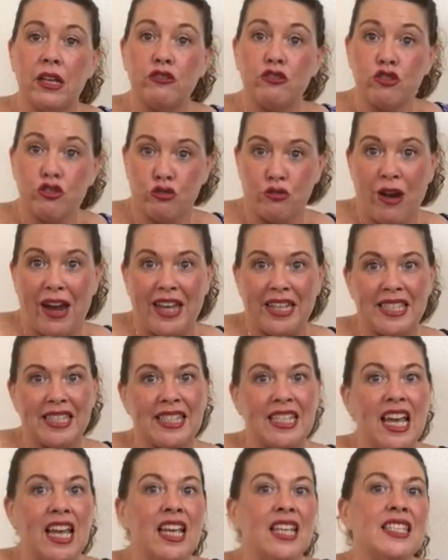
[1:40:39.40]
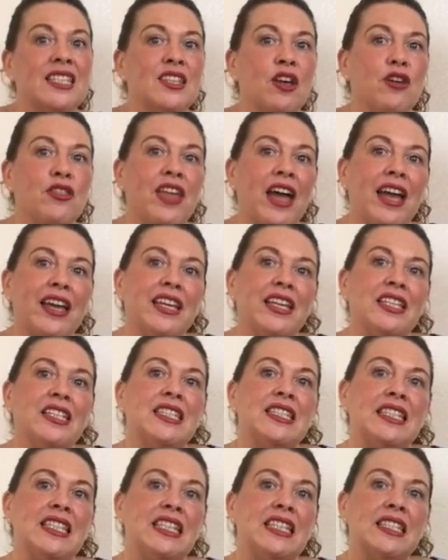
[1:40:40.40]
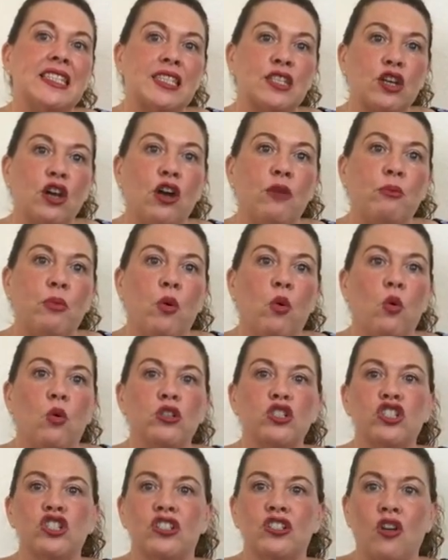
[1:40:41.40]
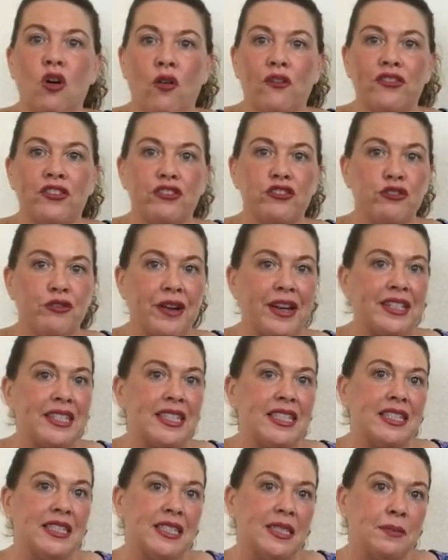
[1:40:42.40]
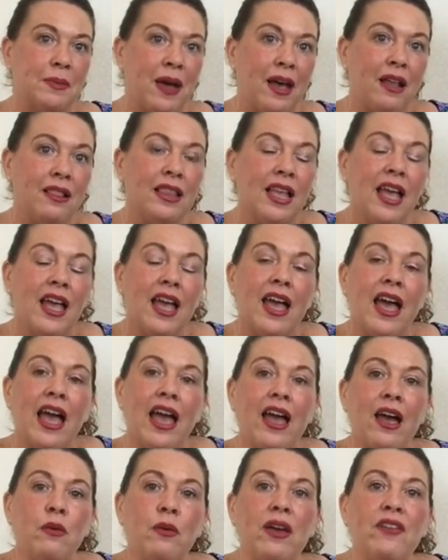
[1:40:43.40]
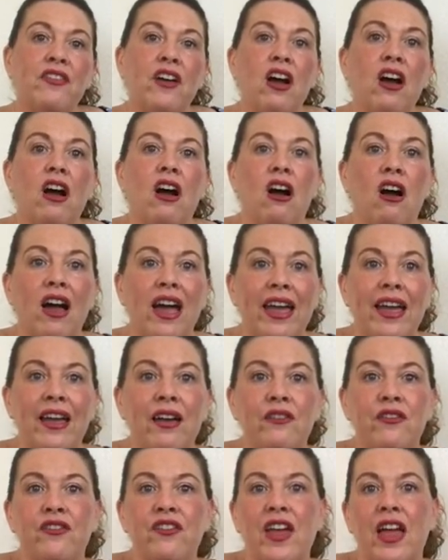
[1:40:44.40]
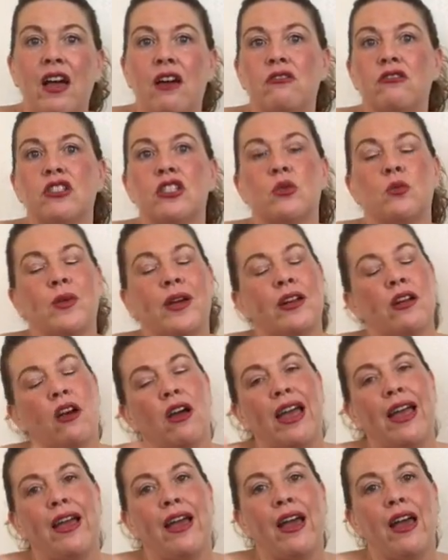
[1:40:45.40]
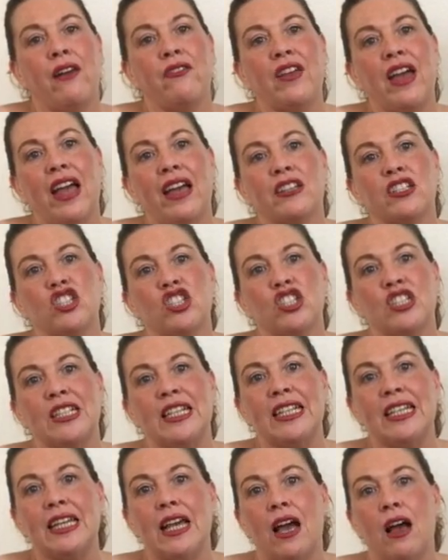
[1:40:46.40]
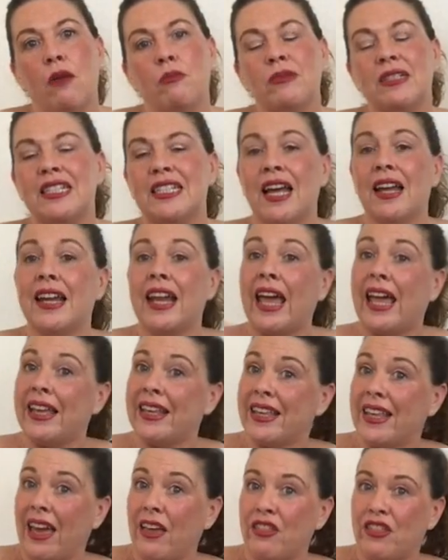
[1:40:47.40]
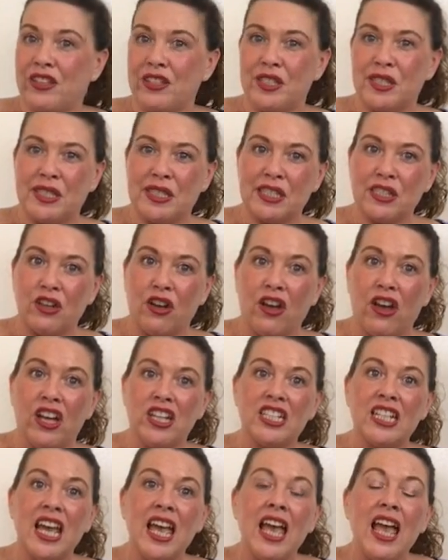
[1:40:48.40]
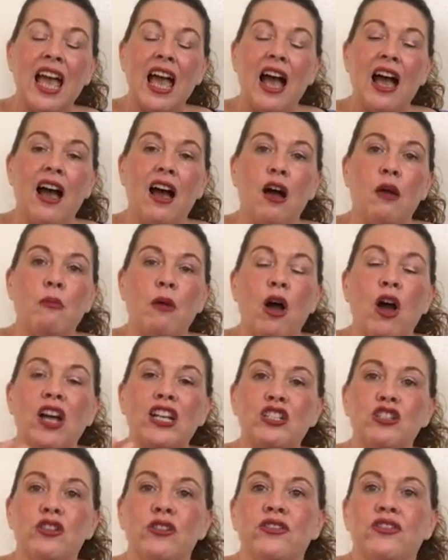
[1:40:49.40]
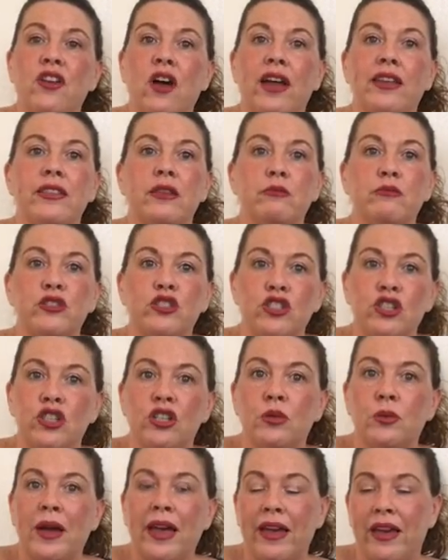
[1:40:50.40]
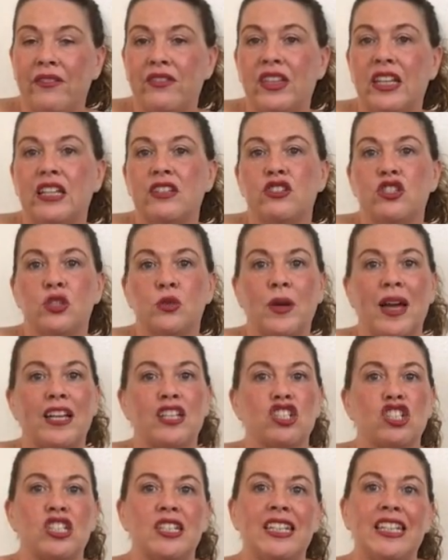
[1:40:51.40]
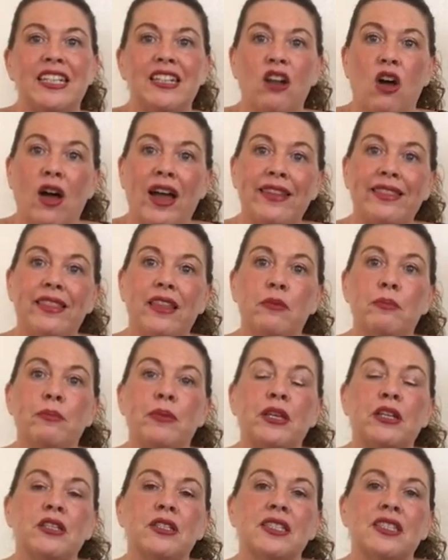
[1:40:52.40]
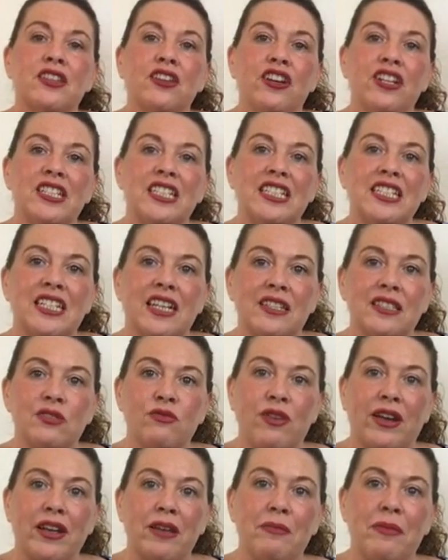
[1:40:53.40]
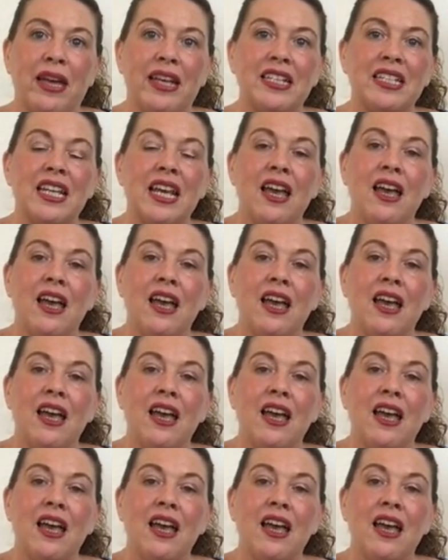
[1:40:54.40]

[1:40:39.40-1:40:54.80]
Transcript: dress. So that is the skirt portion of the dress as well. However, I have found when I have actually done a gathered skirt, I do find them too heavy to actually line them, because Gertie does recommend